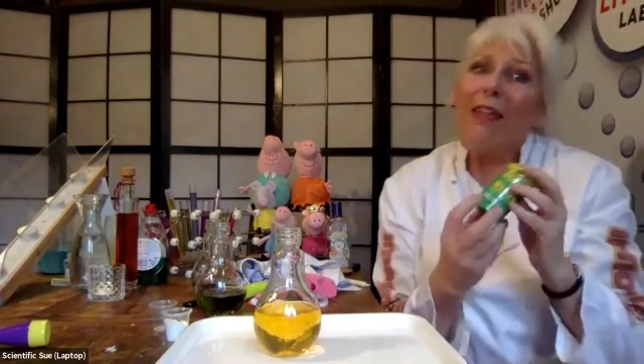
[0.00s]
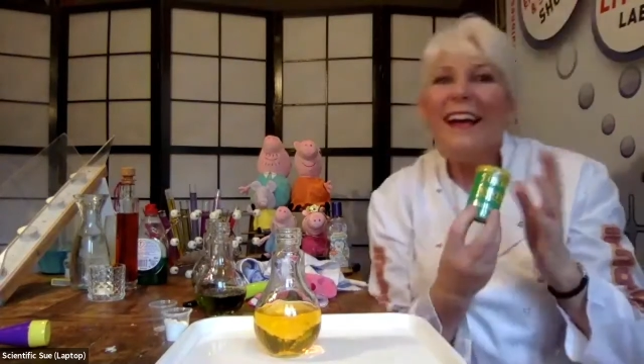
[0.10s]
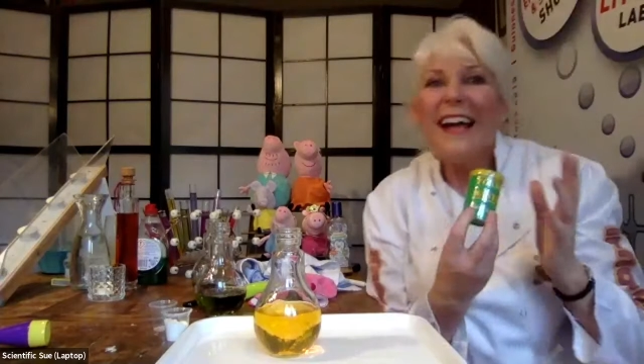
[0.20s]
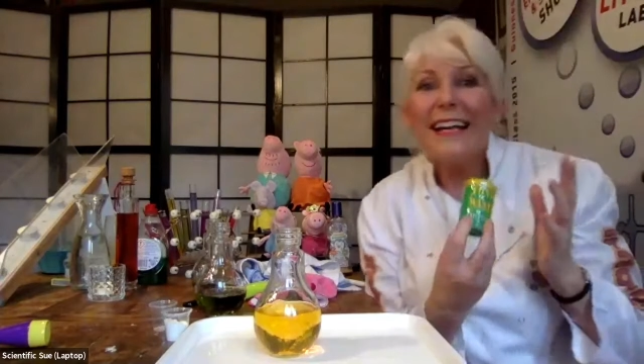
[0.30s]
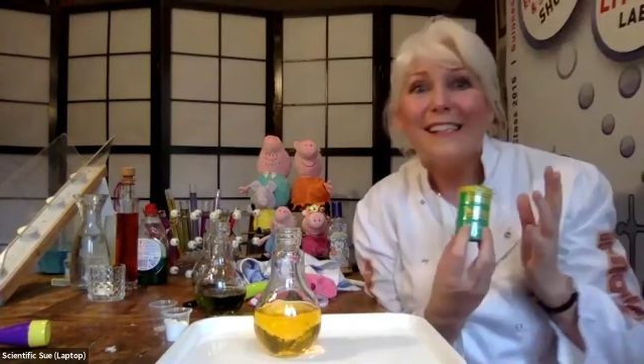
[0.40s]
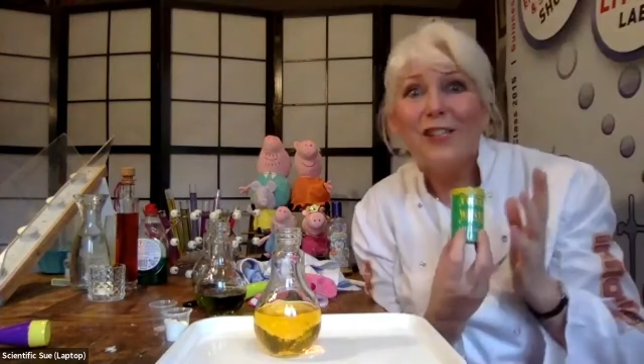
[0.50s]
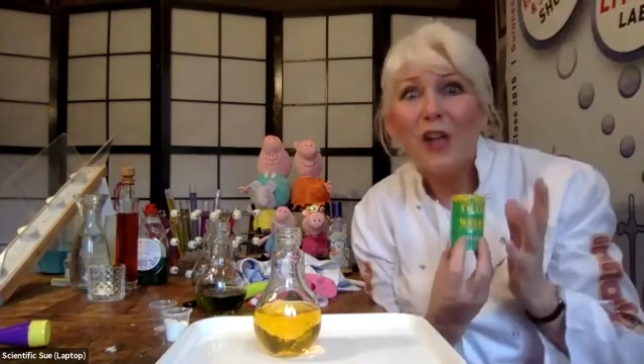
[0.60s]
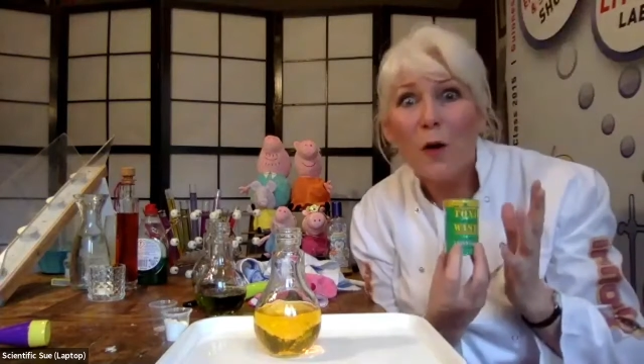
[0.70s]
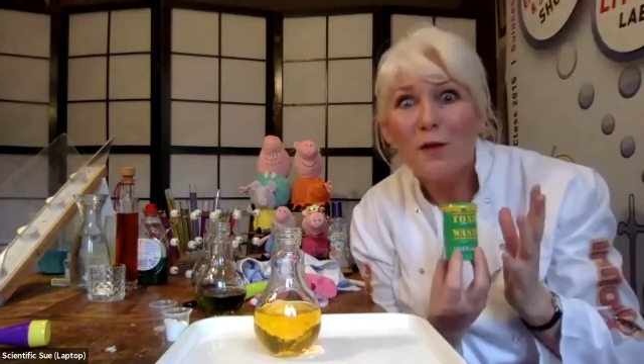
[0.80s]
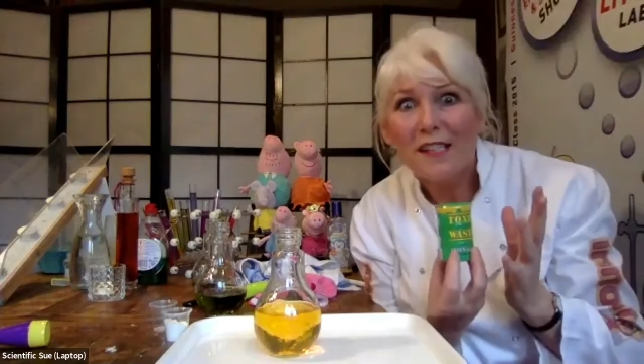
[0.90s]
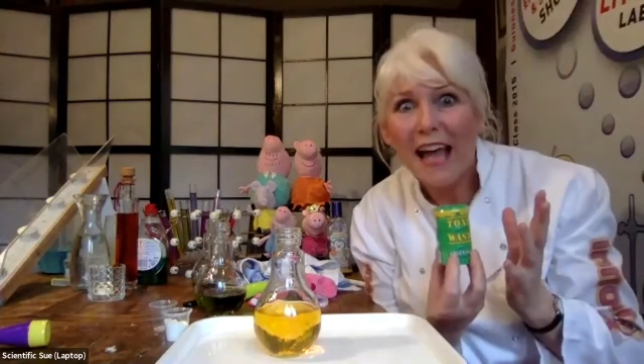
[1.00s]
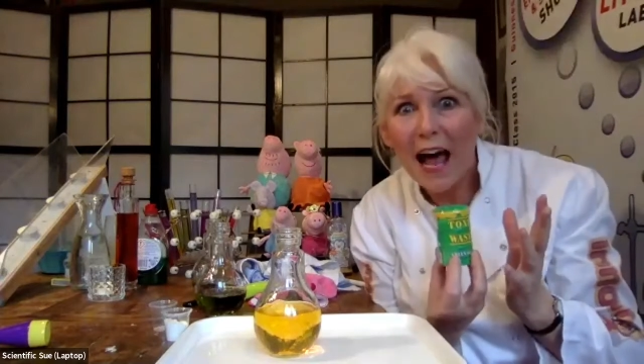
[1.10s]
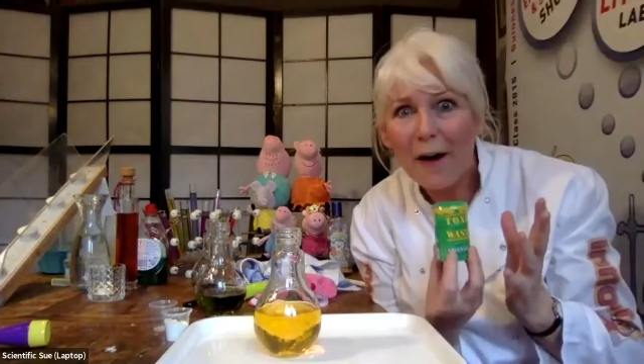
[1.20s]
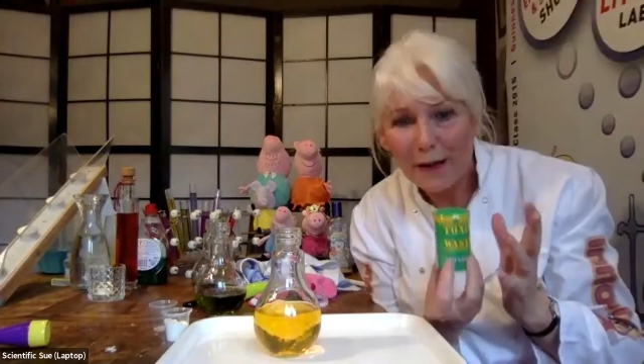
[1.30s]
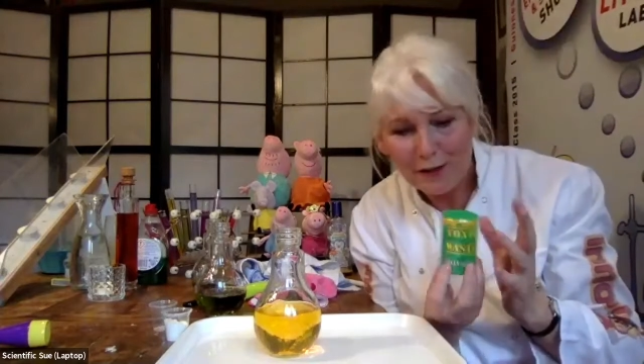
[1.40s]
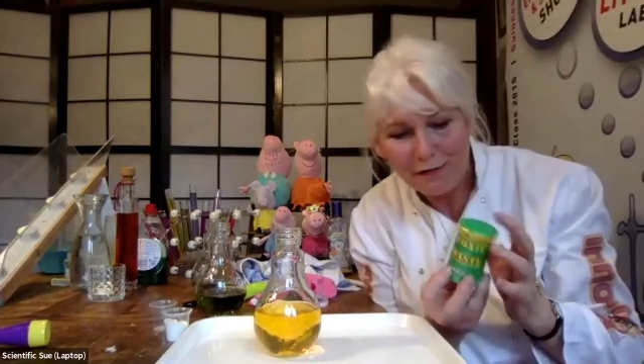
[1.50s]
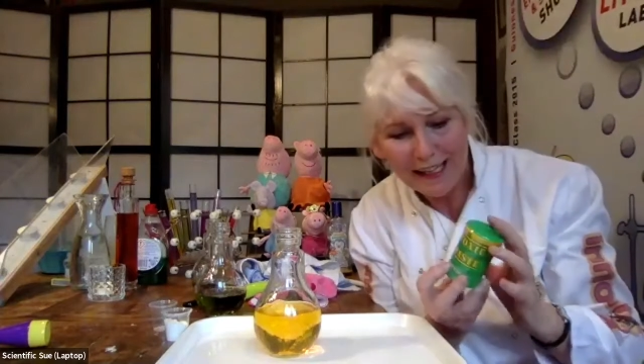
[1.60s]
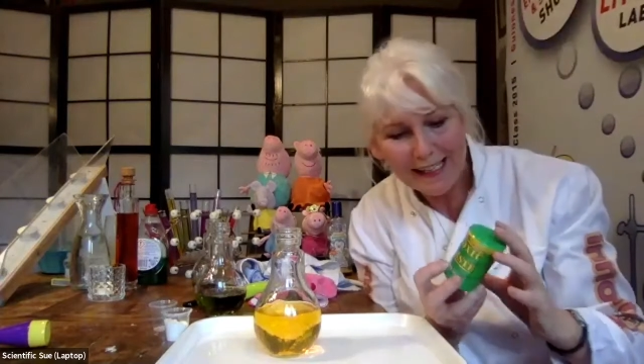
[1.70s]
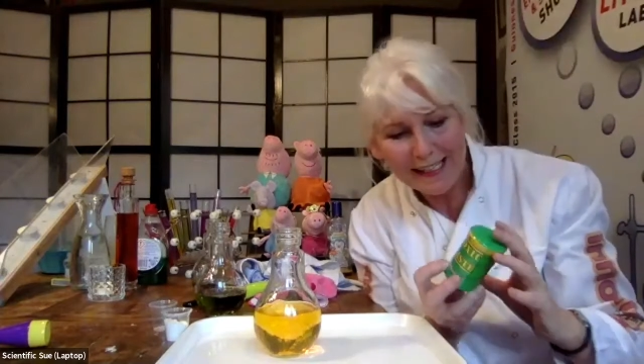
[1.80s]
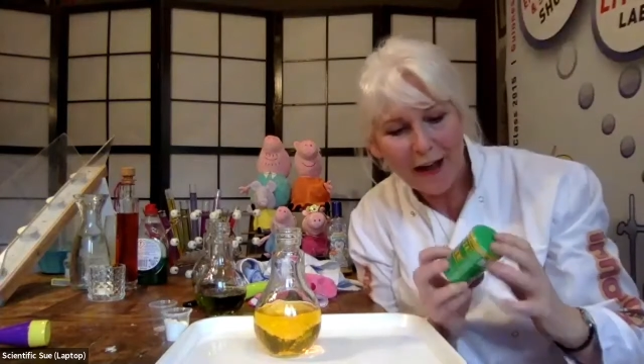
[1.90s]
It's so sour, it's really
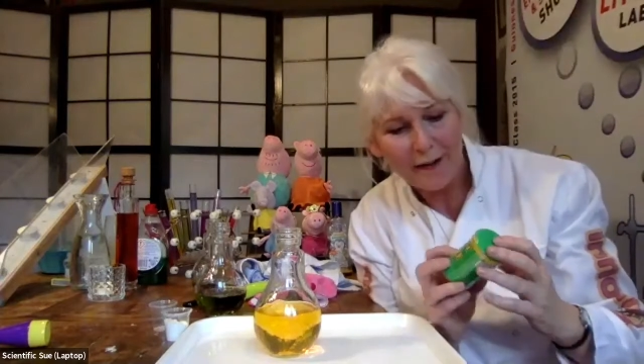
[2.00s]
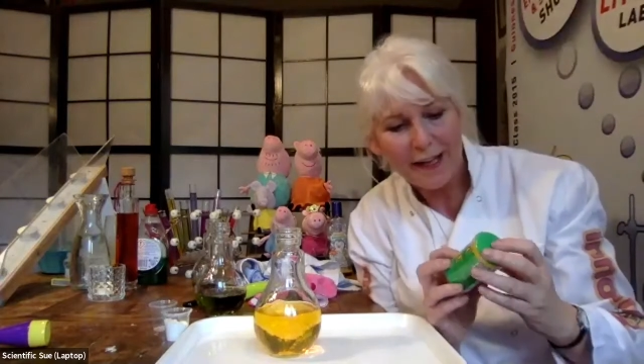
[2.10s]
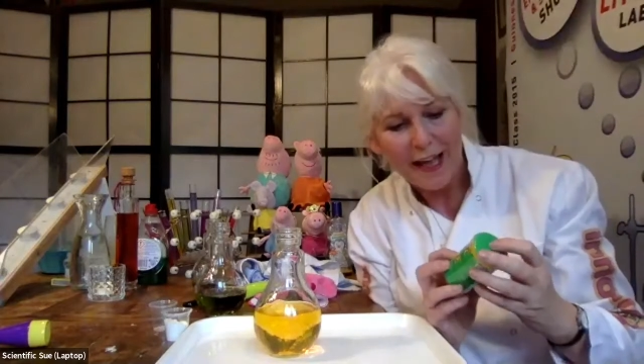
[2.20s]
sour.